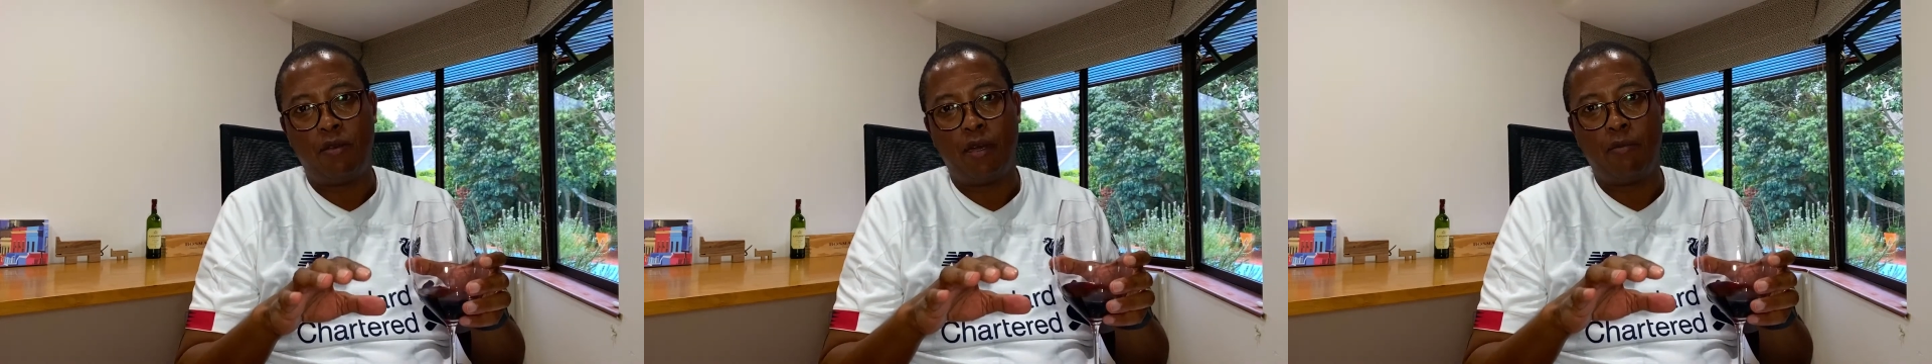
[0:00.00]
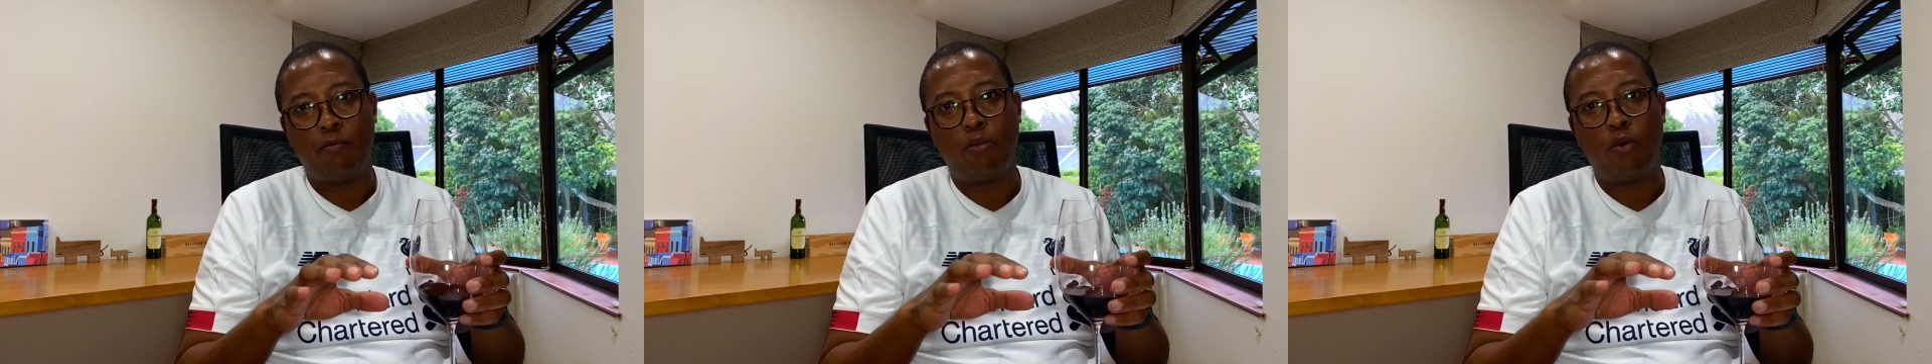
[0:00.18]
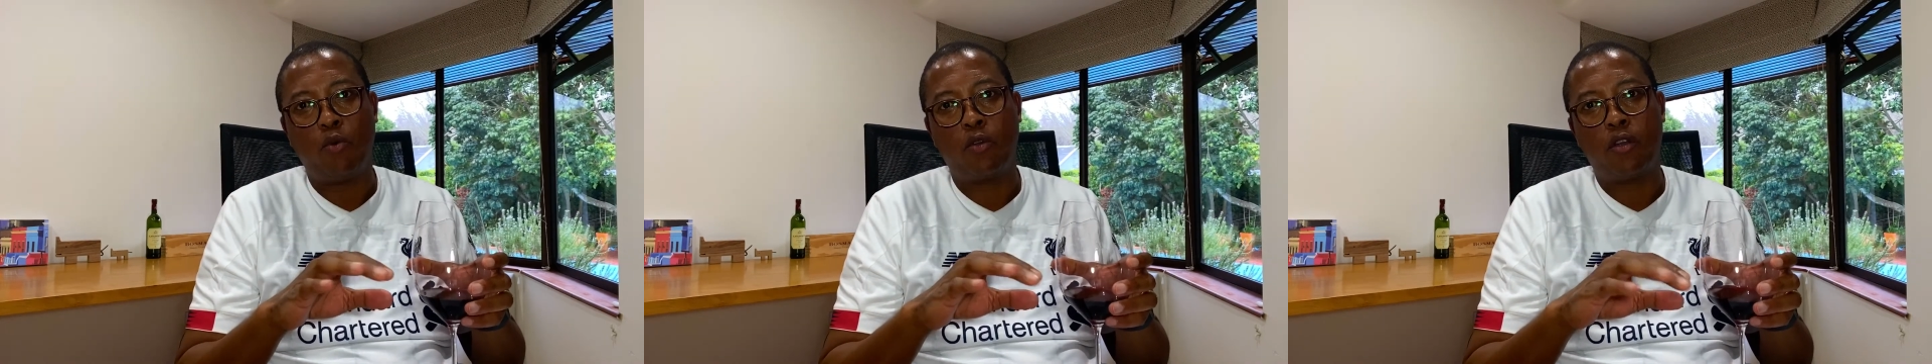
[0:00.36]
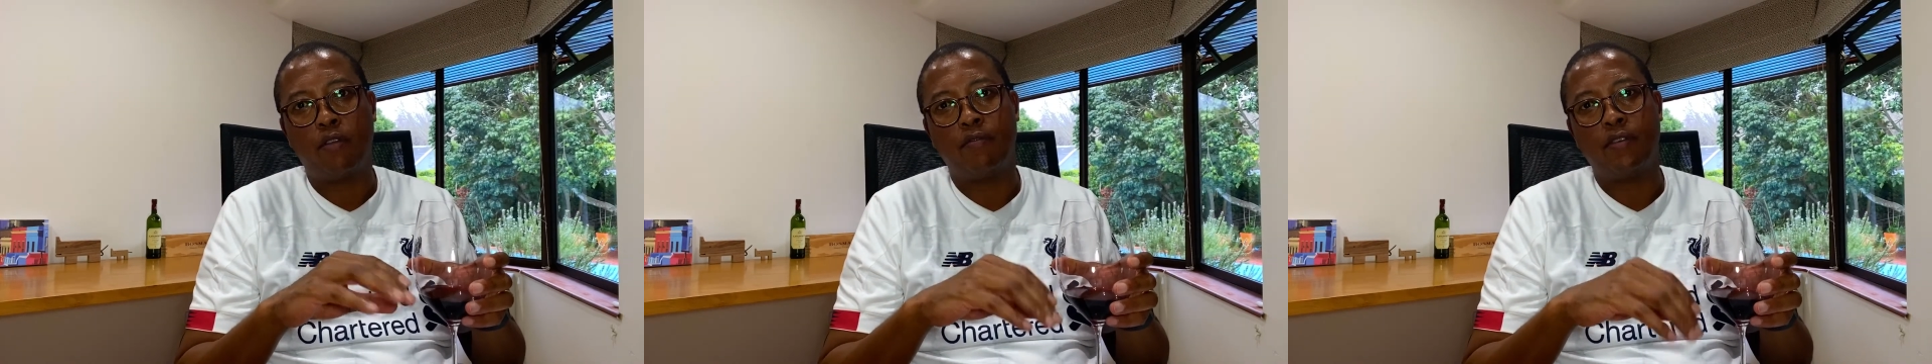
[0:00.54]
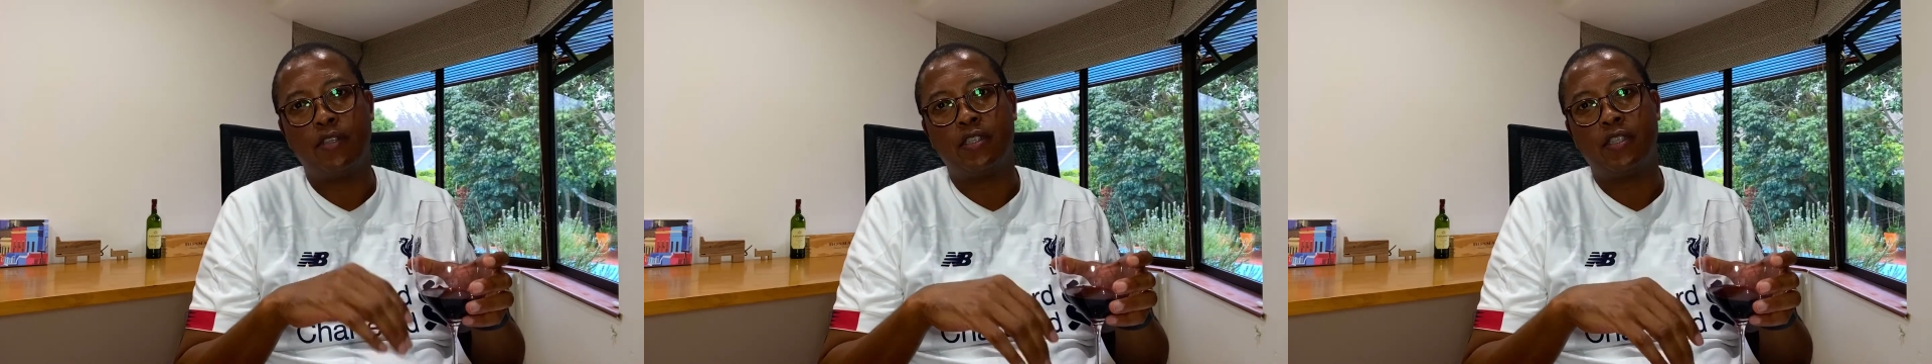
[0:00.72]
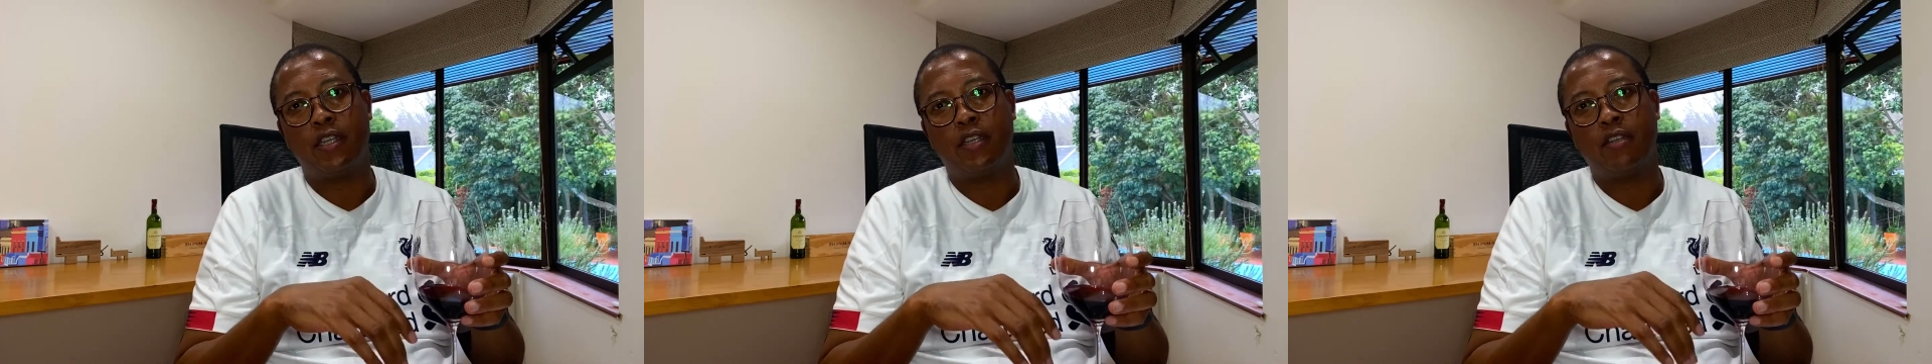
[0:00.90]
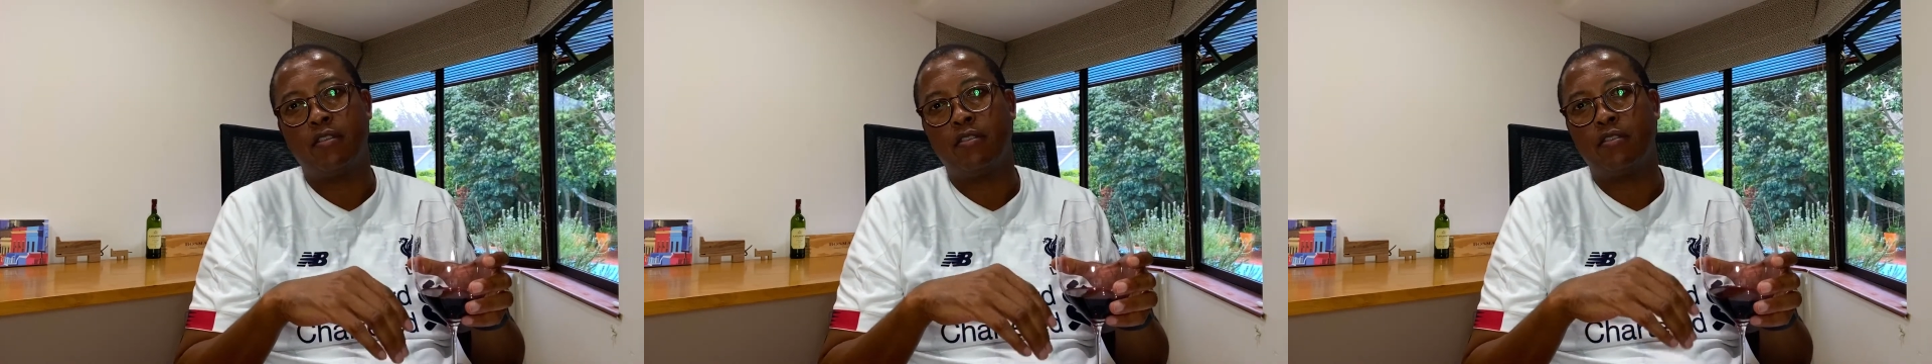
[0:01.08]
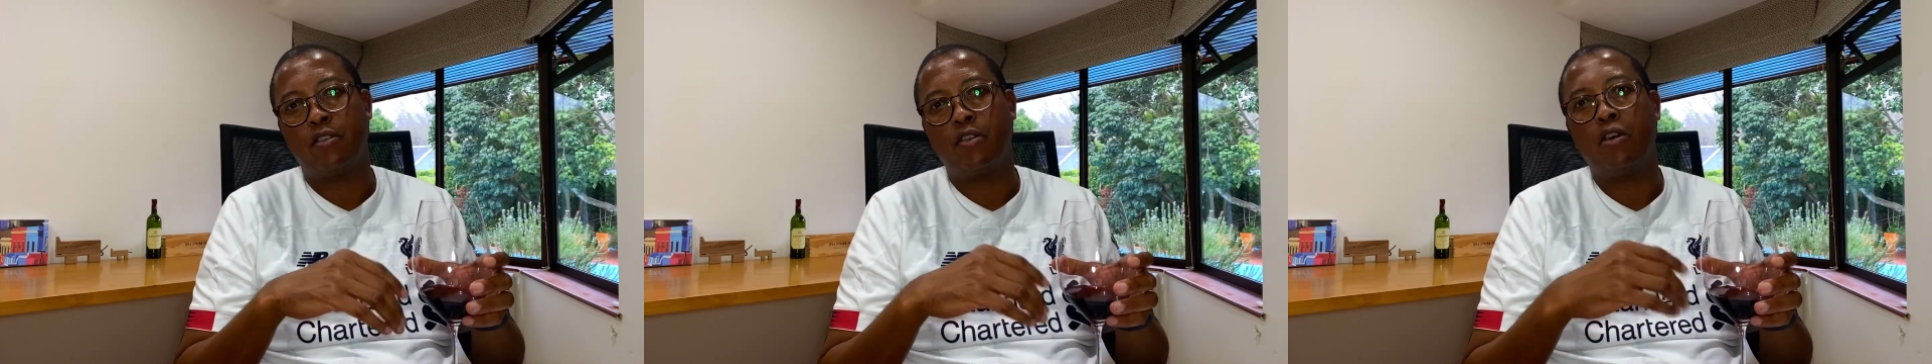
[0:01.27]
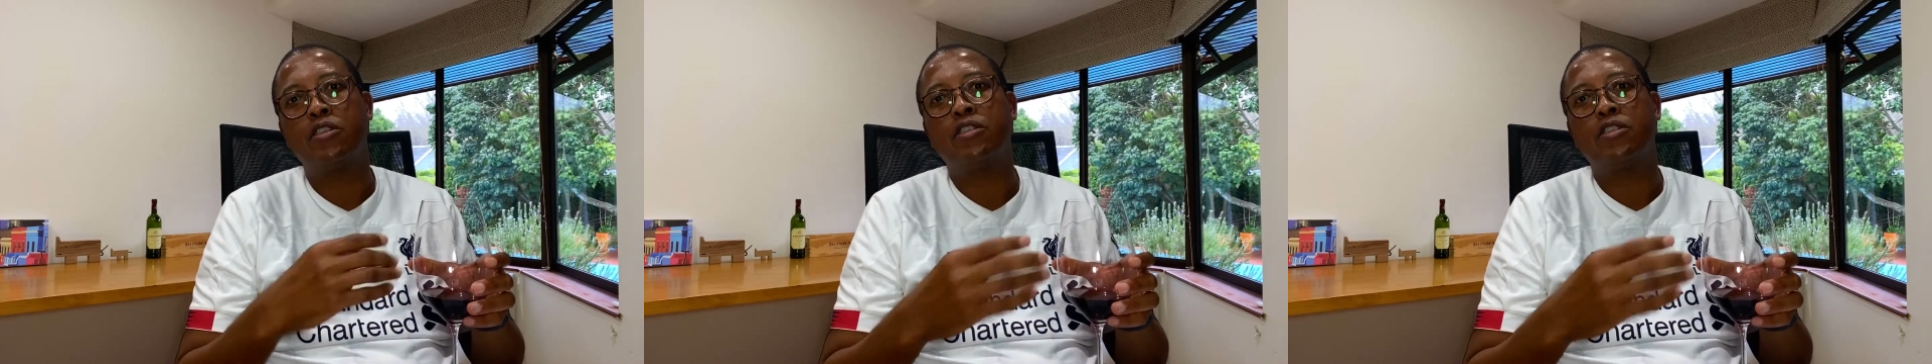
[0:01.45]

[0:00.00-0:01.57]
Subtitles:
I'm more convinced that don't